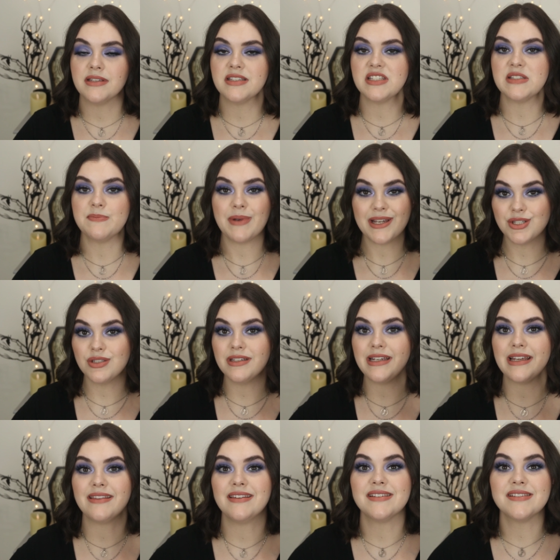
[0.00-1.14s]
especially
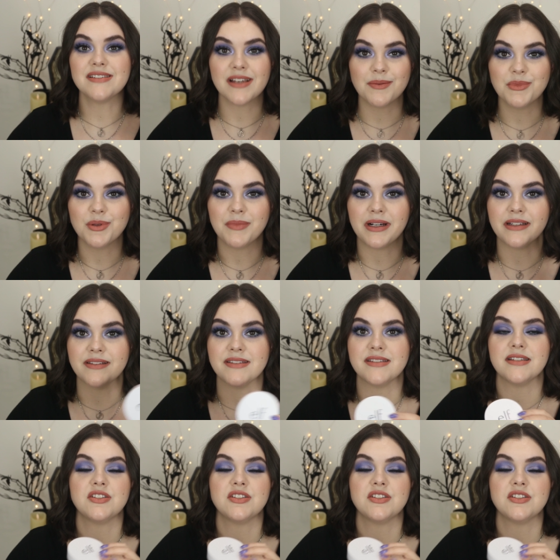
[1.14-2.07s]
in the summer months.